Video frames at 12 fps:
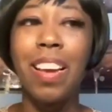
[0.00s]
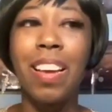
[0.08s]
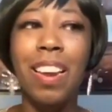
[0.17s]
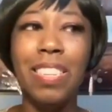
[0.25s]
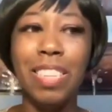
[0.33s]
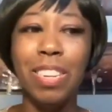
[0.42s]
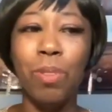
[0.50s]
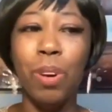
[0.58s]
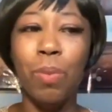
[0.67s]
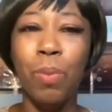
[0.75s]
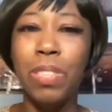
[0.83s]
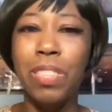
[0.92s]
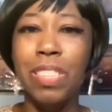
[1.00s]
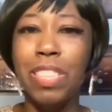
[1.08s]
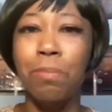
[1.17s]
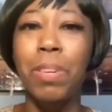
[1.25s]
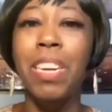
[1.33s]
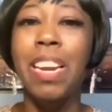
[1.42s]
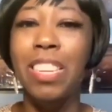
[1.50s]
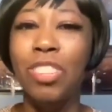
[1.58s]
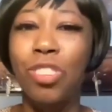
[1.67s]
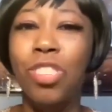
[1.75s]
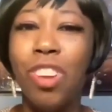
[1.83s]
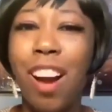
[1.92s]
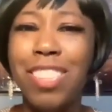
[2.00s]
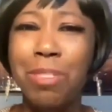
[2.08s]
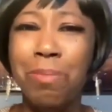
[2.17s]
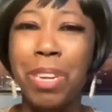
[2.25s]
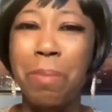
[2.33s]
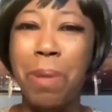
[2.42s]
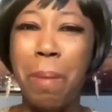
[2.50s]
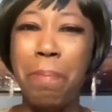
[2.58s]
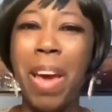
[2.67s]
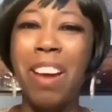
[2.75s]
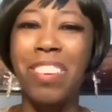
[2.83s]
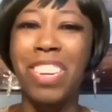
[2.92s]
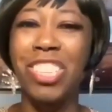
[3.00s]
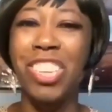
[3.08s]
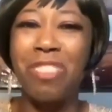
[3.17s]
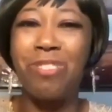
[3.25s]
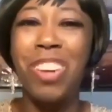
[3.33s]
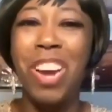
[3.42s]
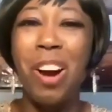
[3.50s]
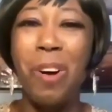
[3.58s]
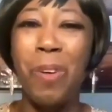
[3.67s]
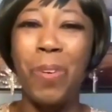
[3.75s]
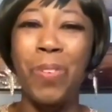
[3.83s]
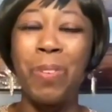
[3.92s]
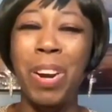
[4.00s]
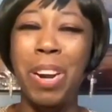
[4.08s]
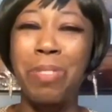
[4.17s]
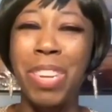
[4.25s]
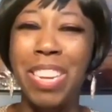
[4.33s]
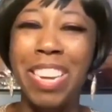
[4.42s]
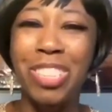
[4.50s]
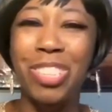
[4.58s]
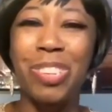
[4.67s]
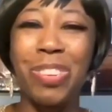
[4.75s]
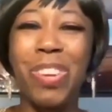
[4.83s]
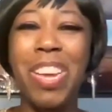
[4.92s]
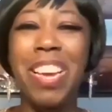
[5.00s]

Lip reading: And I said, well, what does this mean? I need you to talk to me about marriage. I don't know what I'm getting into.